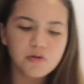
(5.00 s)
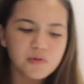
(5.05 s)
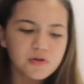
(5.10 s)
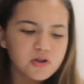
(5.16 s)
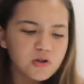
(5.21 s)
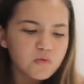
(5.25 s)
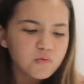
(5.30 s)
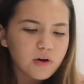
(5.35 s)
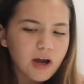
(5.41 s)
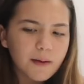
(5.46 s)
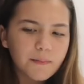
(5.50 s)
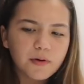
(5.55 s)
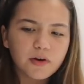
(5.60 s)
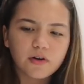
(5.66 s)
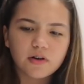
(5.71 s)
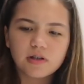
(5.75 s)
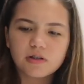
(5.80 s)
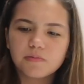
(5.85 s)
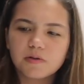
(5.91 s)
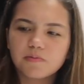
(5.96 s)
you supposed to wrap a
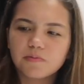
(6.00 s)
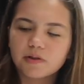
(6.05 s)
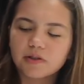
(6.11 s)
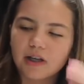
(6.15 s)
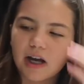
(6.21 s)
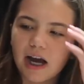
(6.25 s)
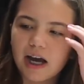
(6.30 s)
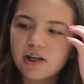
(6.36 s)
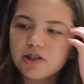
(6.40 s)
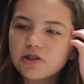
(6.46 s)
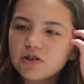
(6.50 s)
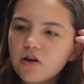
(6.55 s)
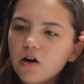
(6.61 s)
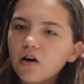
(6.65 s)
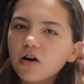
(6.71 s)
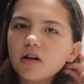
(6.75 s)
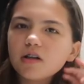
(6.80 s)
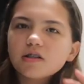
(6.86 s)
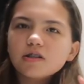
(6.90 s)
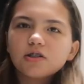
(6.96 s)
Christmas present? I should
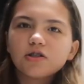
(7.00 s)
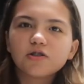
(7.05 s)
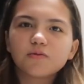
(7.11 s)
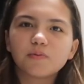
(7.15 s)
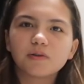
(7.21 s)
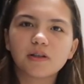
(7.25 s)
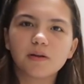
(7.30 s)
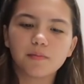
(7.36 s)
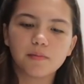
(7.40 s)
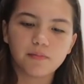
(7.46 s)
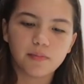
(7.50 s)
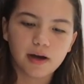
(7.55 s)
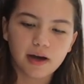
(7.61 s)
honestly just put them in